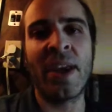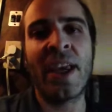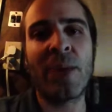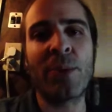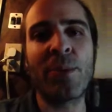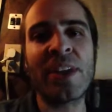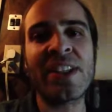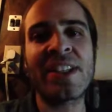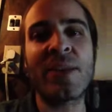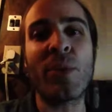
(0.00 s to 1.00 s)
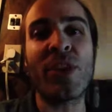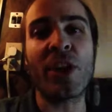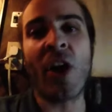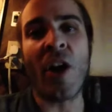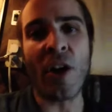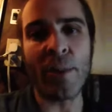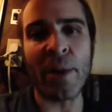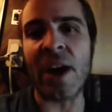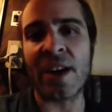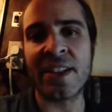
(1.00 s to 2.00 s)
It replaces it with a
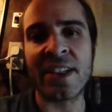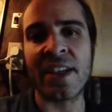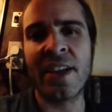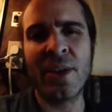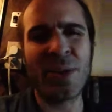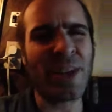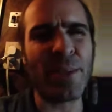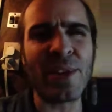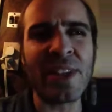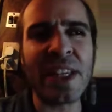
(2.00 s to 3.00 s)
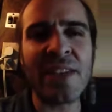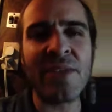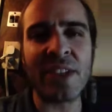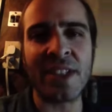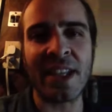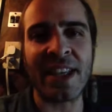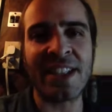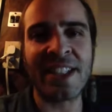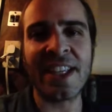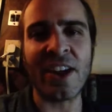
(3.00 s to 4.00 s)
carboxy, which I believe is like
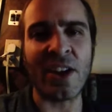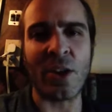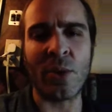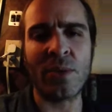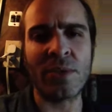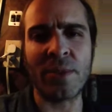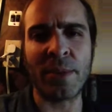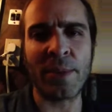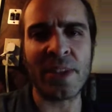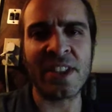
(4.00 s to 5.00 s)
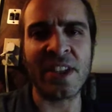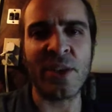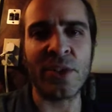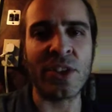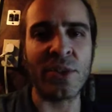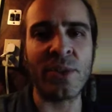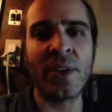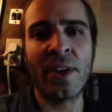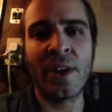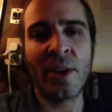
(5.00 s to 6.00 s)
CO, or it might be CO2.
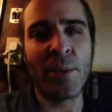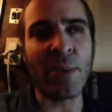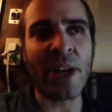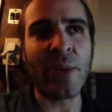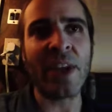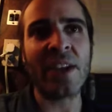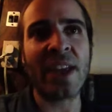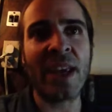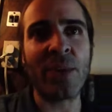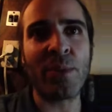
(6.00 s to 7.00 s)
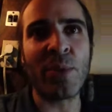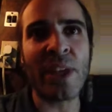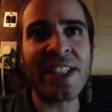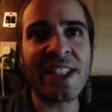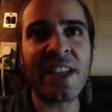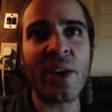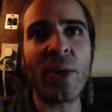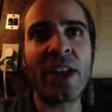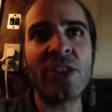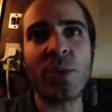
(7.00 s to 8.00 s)
But anyway, it replaces the
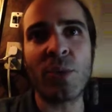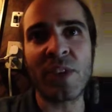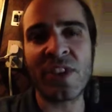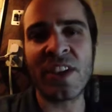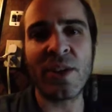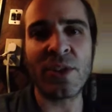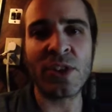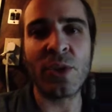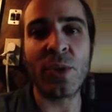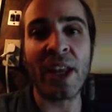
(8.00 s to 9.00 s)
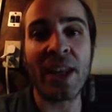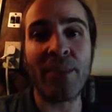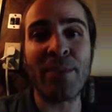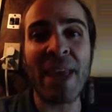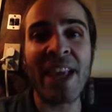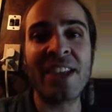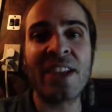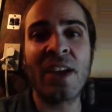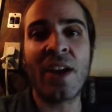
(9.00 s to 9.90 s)
OH with CO2, and it makes